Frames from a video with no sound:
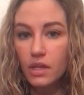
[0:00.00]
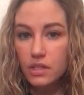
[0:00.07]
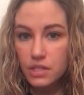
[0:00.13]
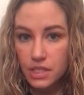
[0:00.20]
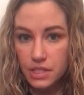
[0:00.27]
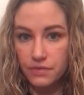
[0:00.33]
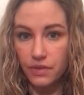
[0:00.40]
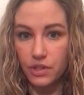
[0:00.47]

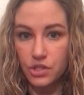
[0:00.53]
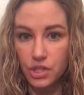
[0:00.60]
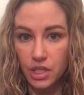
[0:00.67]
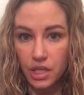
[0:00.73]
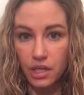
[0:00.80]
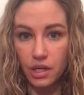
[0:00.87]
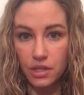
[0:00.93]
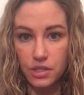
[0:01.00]

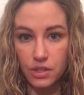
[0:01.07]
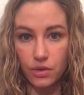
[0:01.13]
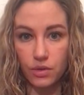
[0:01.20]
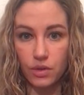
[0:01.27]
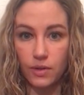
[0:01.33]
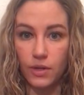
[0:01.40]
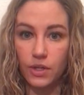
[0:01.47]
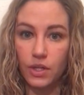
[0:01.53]
Dysfunction can
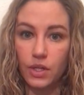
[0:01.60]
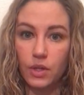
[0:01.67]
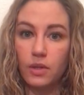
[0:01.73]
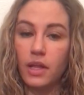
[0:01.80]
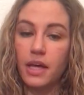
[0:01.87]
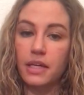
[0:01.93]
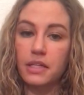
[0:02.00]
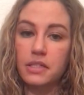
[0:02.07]
also look
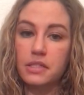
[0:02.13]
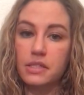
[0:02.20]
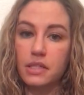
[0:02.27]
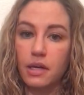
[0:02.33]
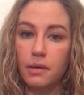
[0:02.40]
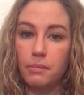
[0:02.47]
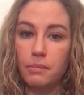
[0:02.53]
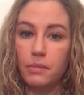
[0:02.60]
like
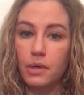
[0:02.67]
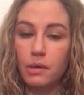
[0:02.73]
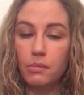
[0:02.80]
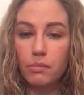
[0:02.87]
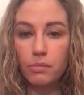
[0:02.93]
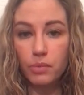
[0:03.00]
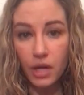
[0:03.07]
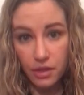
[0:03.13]
some
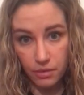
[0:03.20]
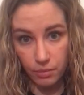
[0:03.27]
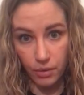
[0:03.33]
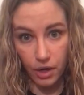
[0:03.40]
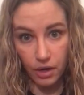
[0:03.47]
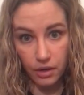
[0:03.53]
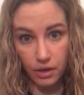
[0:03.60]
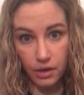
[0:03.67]
breath
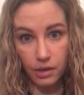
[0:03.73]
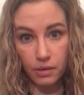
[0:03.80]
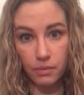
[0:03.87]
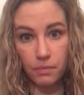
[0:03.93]
work.